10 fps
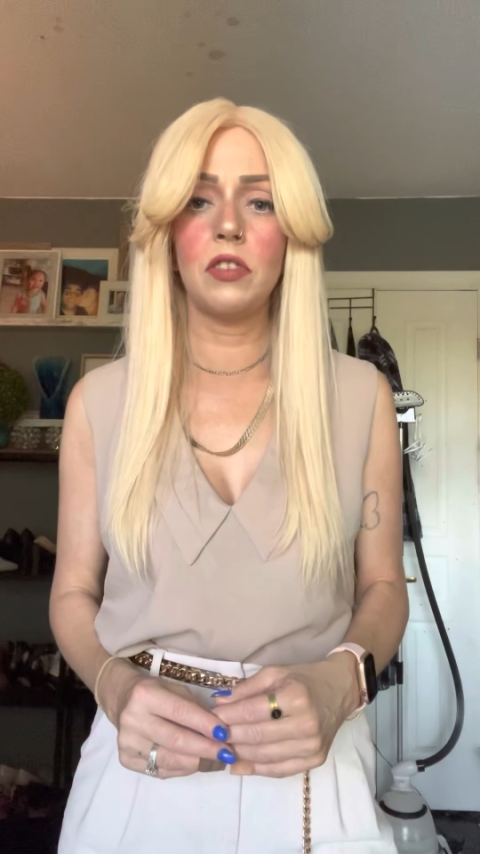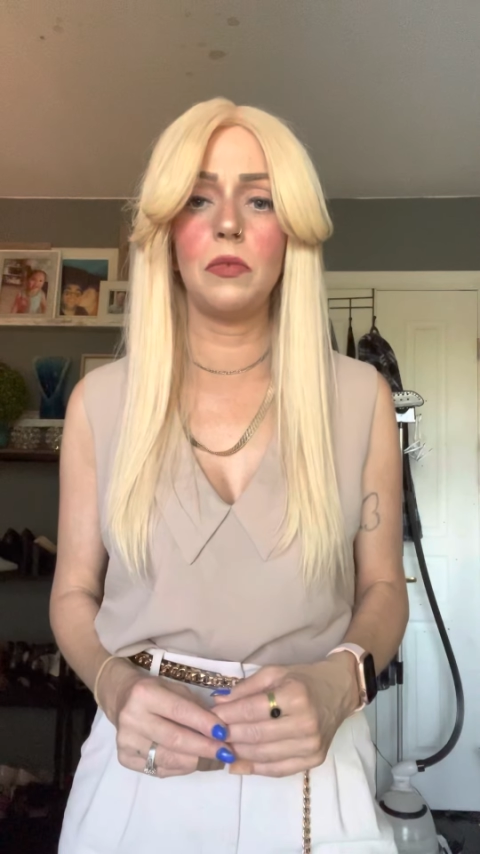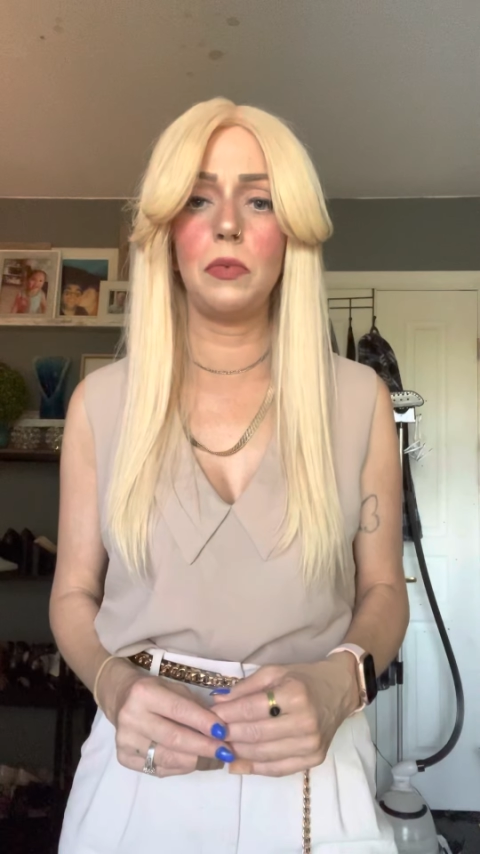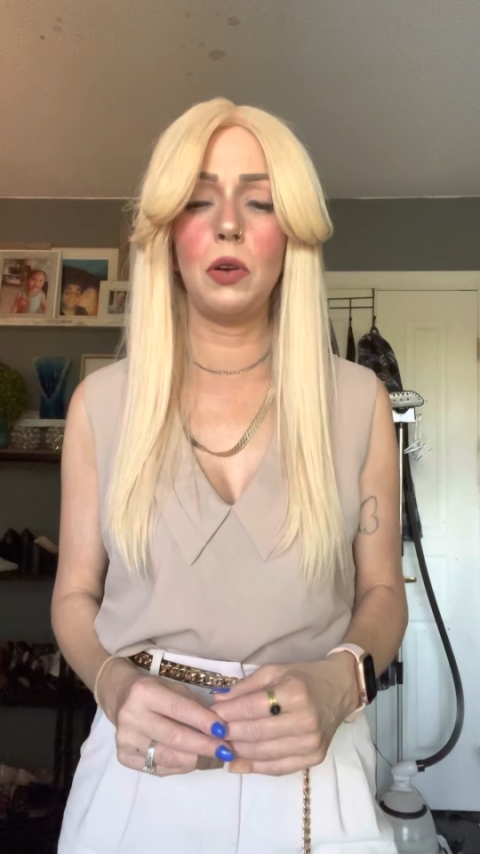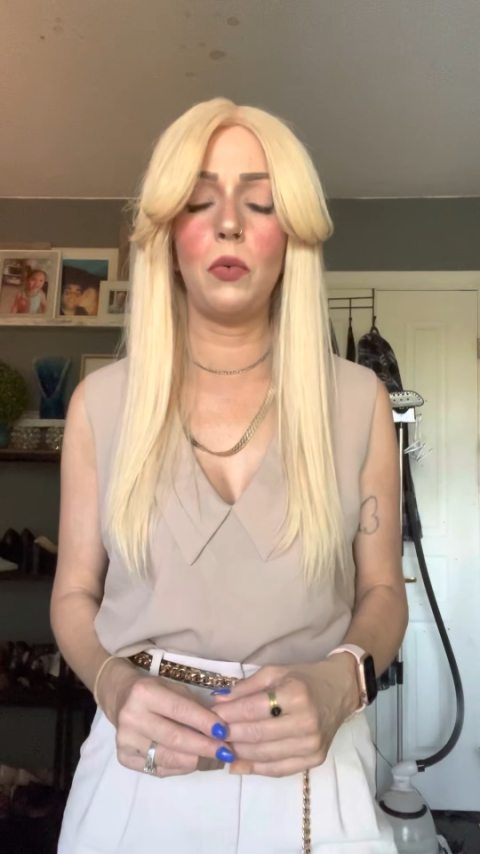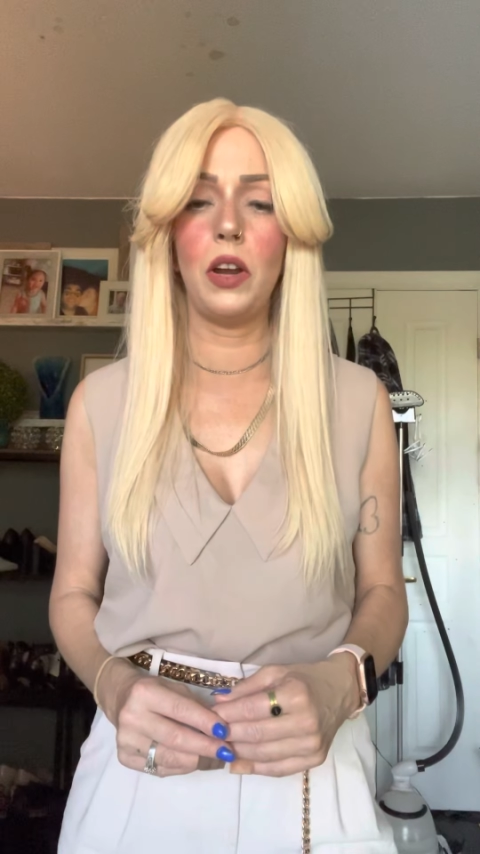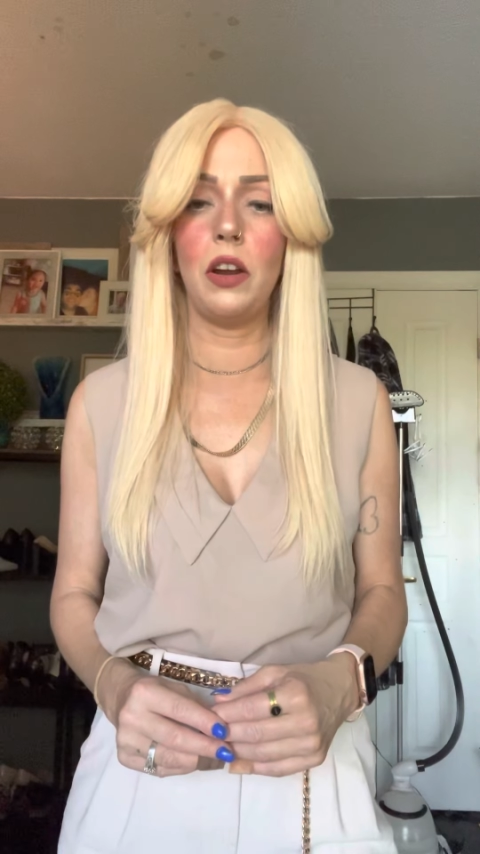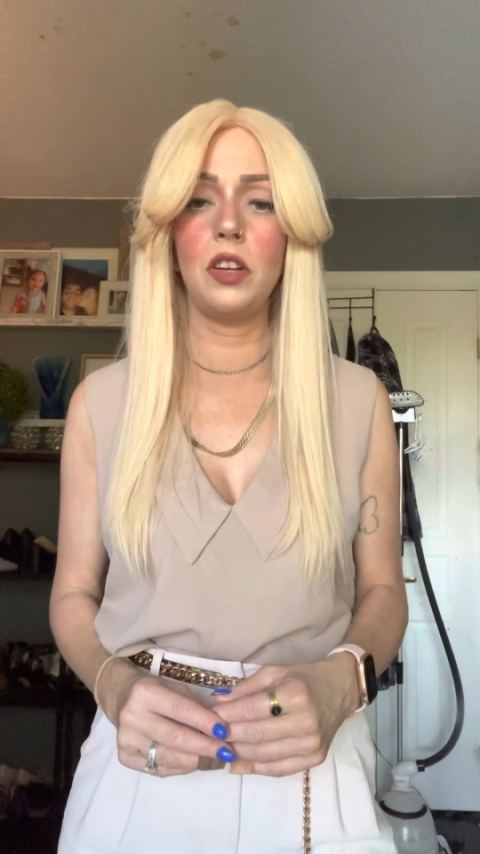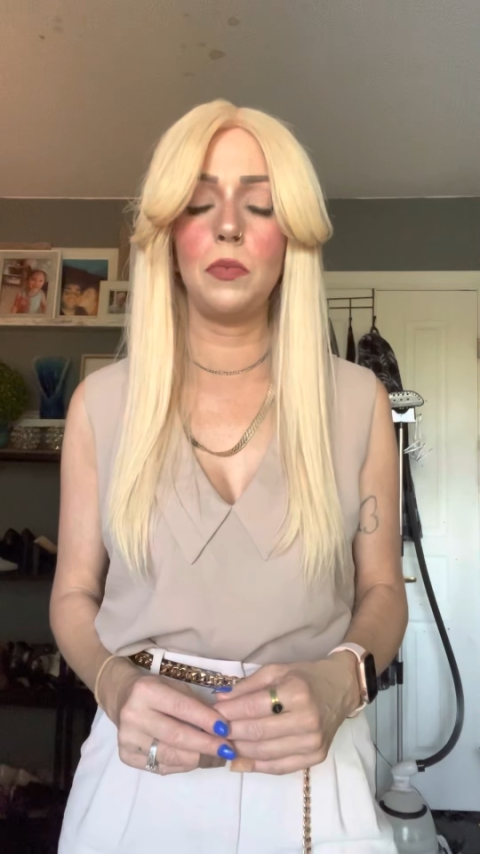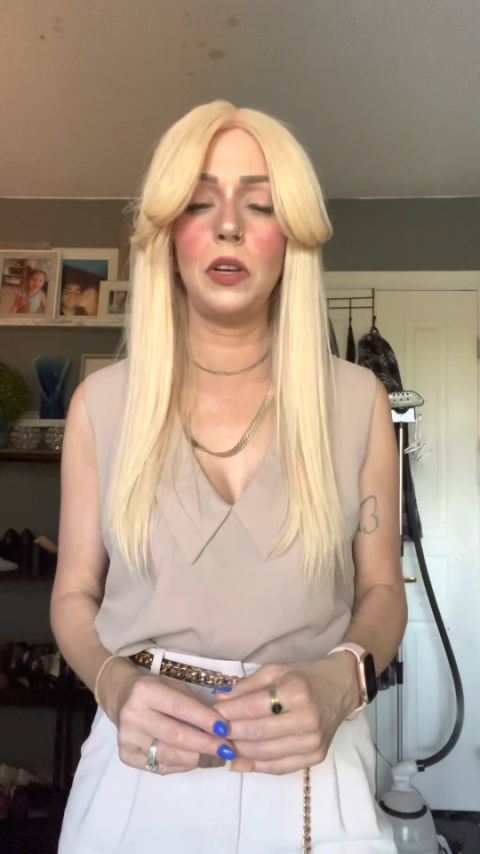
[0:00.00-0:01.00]
to be aware
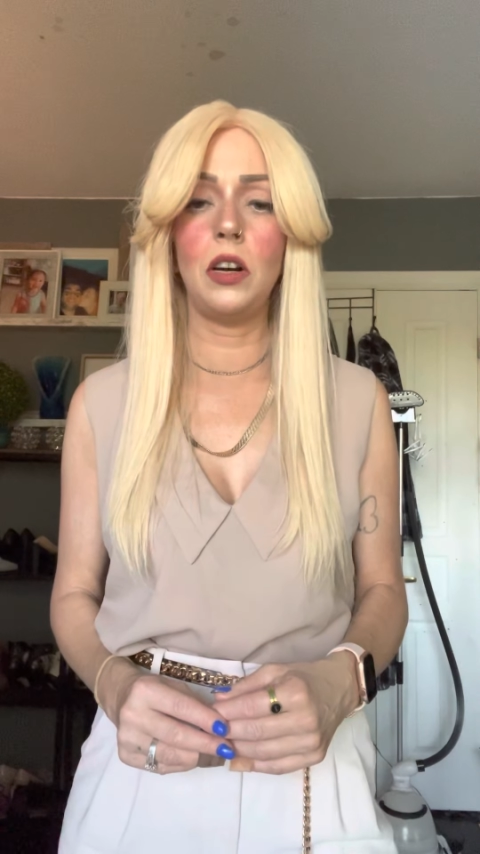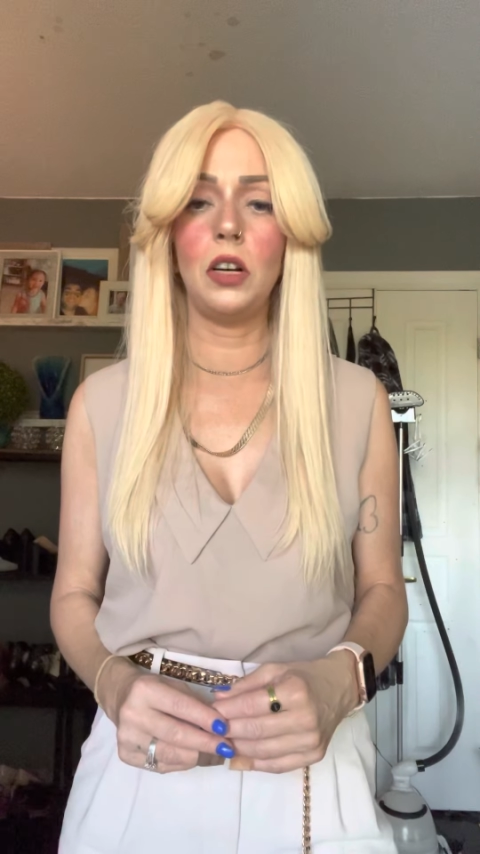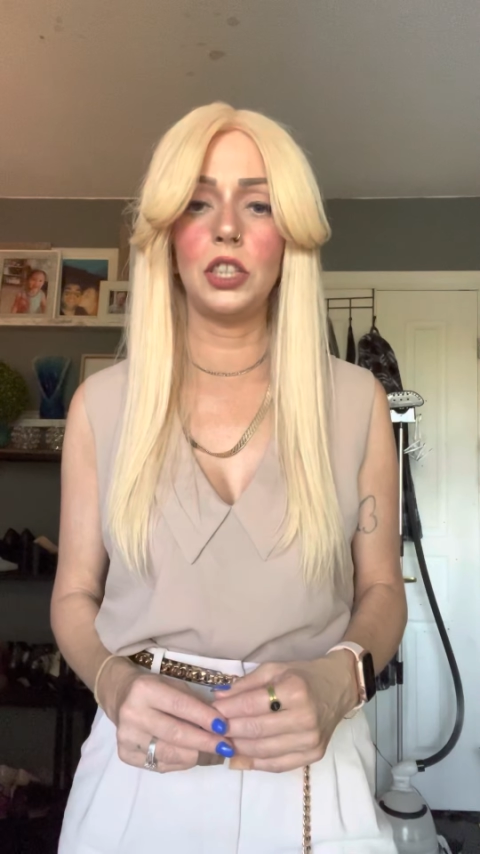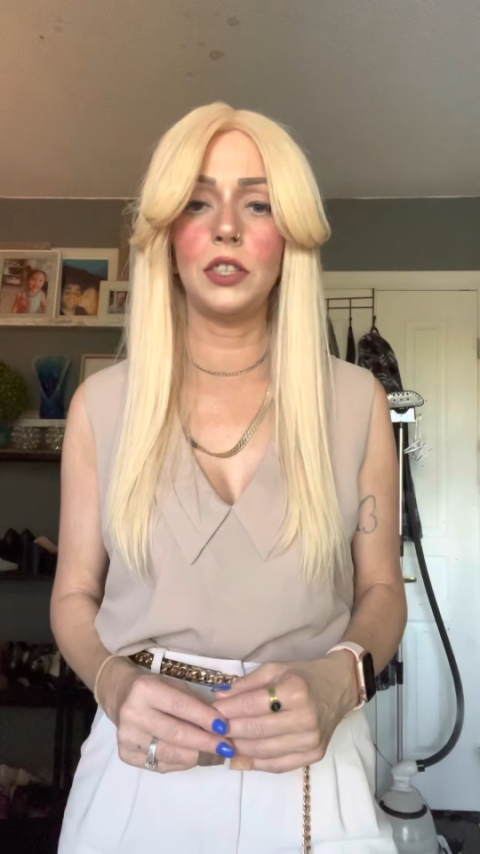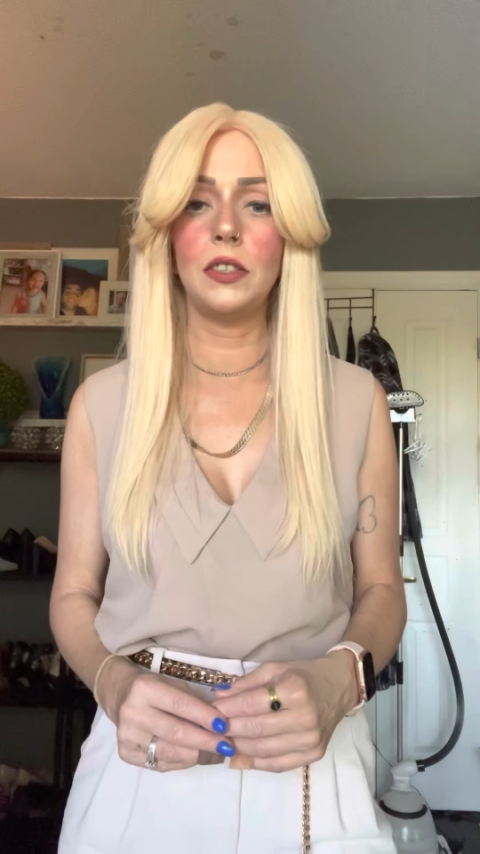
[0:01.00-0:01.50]
and to be cautious.